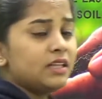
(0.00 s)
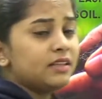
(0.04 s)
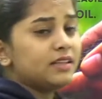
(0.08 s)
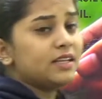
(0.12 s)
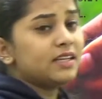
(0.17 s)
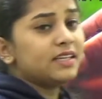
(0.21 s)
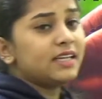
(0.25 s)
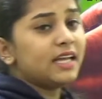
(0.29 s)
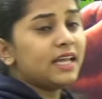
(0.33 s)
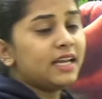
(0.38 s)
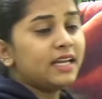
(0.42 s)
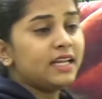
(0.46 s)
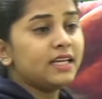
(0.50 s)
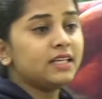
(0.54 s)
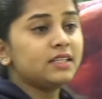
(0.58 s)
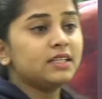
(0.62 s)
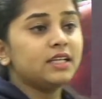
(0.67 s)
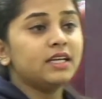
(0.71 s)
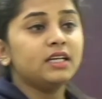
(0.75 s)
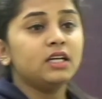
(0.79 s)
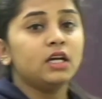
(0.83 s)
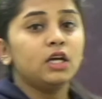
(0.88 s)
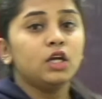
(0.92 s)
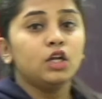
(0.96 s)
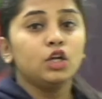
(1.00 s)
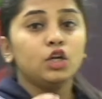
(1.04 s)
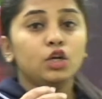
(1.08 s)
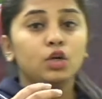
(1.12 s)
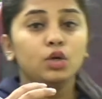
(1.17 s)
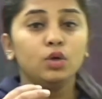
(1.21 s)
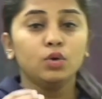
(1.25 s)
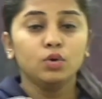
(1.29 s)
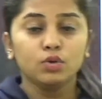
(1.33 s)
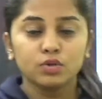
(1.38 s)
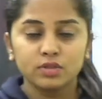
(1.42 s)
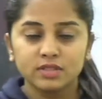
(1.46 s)
they are telling that
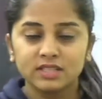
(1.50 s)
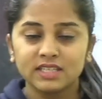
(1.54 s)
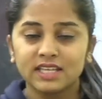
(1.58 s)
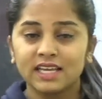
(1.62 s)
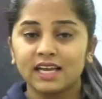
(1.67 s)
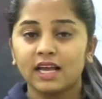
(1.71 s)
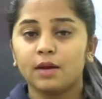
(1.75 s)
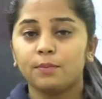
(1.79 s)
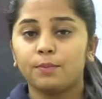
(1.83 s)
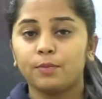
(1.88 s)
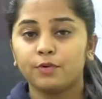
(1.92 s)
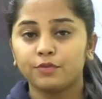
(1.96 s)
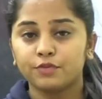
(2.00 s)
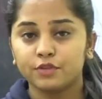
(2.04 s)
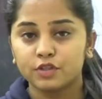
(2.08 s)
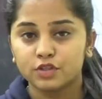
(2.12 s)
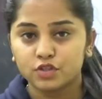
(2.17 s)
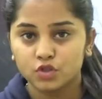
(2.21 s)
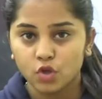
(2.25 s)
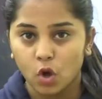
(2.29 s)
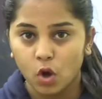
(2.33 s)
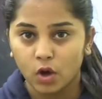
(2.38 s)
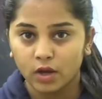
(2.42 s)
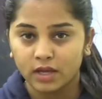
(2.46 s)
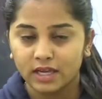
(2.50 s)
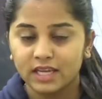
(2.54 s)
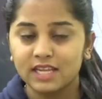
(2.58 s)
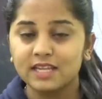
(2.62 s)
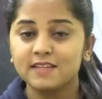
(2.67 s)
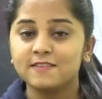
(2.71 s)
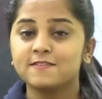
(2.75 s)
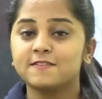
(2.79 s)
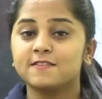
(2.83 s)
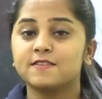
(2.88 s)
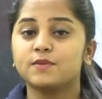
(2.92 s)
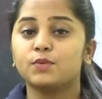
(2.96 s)
loosening up of the soil
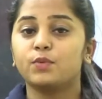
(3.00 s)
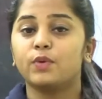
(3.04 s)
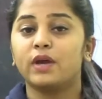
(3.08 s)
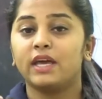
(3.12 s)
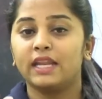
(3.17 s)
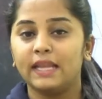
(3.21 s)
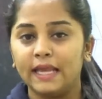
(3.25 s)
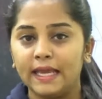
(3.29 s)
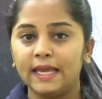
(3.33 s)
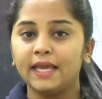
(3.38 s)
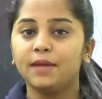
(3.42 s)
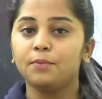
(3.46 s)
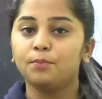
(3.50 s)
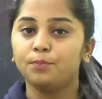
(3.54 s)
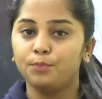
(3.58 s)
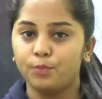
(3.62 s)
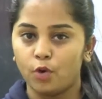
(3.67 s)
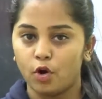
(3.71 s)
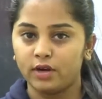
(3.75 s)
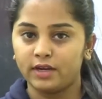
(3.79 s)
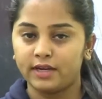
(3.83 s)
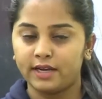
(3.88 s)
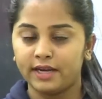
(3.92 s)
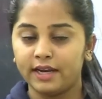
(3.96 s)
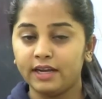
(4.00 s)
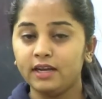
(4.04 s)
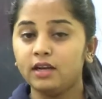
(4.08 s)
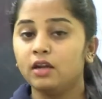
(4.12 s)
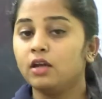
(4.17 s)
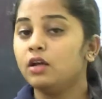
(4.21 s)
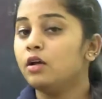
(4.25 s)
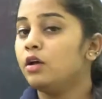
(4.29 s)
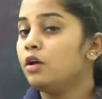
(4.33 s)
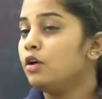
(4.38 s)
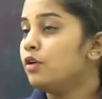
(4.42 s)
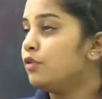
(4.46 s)
is very important
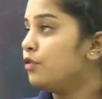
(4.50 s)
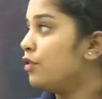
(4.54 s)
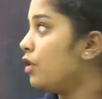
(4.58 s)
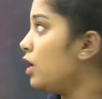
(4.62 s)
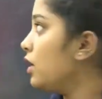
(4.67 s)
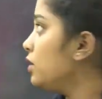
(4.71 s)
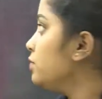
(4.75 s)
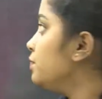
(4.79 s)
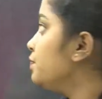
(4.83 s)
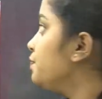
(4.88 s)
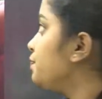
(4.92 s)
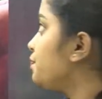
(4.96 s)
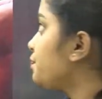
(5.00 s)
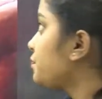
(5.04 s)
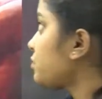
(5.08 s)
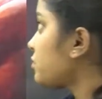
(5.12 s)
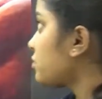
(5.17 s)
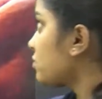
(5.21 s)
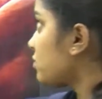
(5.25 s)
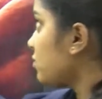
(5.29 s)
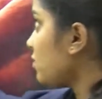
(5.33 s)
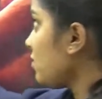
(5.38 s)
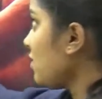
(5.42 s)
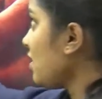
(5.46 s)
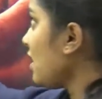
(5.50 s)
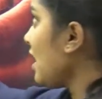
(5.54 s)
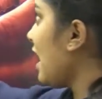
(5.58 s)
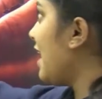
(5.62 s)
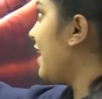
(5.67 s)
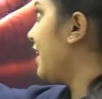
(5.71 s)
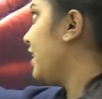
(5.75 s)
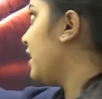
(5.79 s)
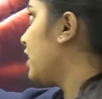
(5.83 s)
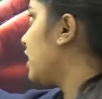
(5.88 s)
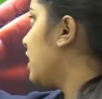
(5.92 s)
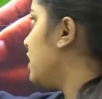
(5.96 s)
for
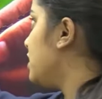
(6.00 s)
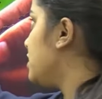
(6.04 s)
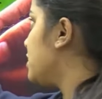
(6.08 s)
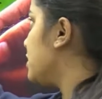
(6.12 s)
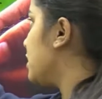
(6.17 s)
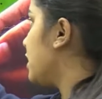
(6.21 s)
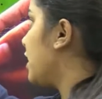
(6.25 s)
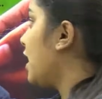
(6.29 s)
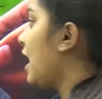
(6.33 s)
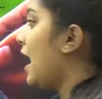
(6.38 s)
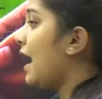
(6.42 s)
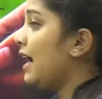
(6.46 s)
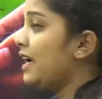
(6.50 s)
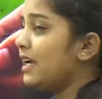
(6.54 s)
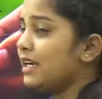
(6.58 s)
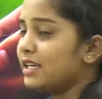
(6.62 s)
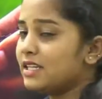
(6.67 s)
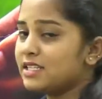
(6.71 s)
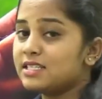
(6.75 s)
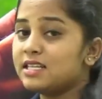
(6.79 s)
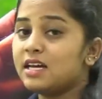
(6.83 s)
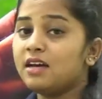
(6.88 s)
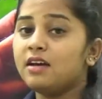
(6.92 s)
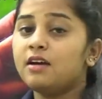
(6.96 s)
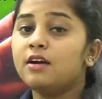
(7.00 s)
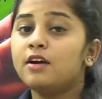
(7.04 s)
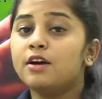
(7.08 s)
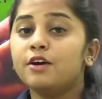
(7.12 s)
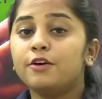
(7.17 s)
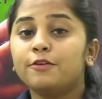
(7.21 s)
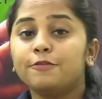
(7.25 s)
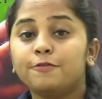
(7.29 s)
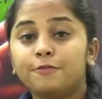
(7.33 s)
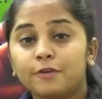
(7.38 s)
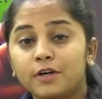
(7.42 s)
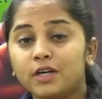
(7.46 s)
agriculture, and it is the
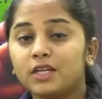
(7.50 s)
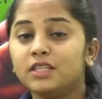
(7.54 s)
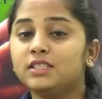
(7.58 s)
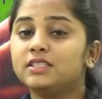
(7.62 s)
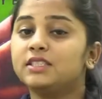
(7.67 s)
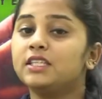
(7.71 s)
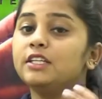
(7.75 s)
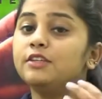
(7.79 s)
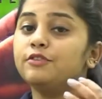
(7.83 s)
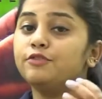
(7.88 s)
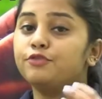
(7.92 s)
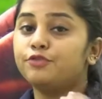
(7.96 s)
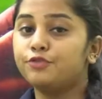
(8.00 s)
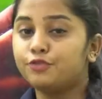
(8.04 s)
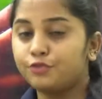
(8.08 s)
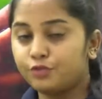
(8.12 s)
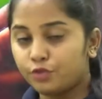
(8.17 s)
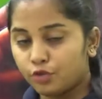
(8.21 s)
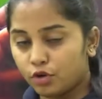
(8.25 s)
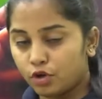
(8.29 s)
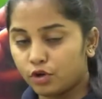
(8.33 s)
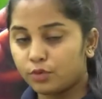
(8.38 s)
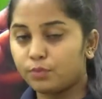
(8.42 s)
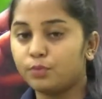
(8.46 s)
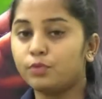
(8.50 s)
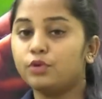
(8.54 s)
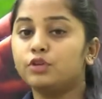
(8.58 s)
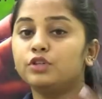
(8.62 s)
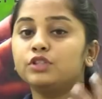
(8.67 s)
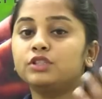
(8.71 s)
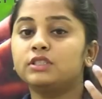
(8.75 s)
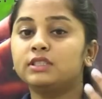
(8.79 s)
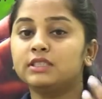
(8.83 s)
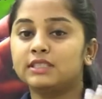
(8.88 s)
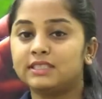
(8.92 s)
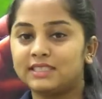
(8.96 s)
first and
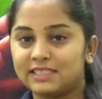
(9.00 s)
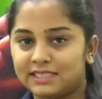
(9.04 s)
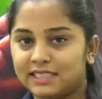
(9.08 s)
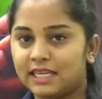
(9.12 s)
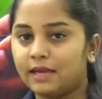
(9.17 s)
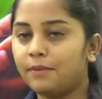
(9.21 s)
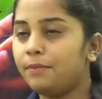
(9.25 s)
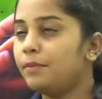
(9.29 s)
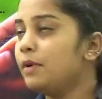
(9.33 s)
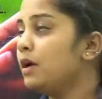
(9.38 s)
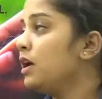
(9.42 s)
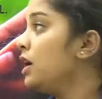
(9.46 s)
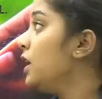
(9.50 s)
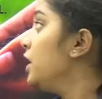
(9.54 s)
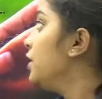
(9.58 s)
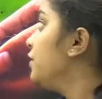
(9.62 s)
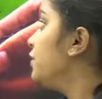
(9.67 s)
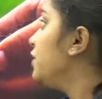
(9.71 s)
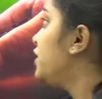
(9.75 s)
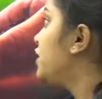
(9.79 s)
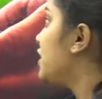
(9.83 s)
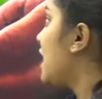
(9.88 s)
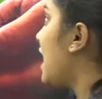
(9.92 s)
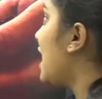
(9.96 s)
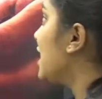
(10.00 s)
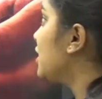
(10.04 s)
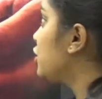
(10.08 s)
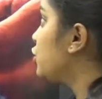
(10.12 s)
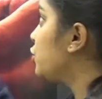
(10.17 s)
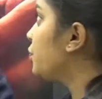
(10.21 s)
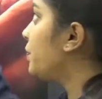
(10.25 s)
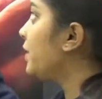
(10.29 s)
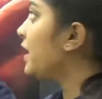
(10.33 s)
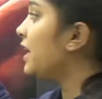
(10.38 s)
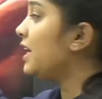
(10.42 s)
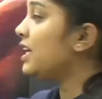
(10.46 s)
foremost step which has
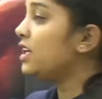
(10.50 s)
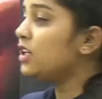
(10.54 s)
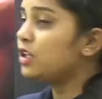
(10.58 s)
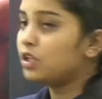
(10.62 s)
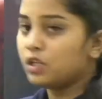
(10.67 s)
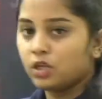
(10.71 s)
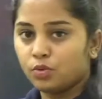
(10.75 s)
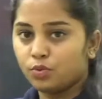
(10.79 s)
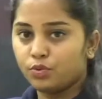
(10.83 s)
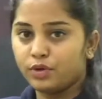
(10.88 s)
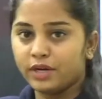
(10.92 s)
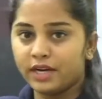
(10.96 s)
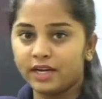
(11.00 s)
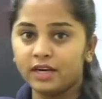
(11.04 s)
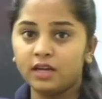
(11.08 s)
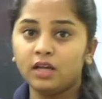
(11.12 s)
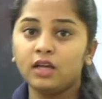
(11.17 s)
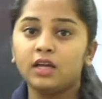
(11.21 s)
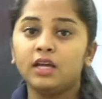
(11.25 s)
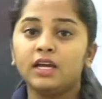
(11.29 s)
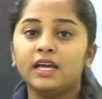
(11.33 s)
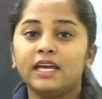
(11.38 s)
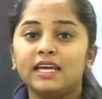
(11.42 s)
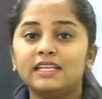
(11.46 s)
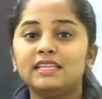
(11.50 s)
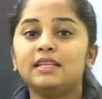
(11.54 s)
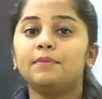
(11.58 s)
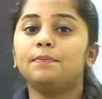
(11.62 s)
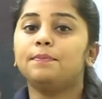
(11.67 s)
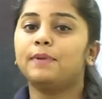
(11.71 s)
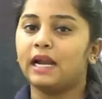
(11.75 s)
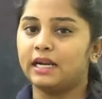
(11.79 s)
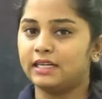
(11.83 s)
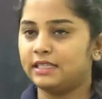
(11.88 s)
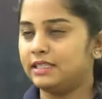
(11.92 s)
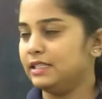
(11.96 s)
to be included in the
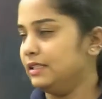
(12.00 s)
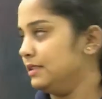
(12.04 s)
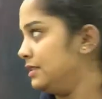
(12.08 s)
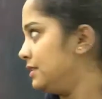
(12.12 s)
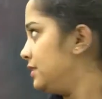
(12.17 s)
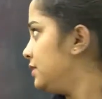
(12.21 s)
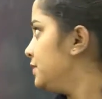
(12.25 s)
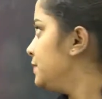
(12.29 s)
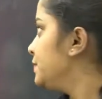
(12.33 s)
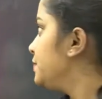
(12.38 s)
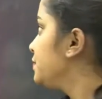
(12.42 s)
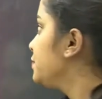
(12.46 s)
practice.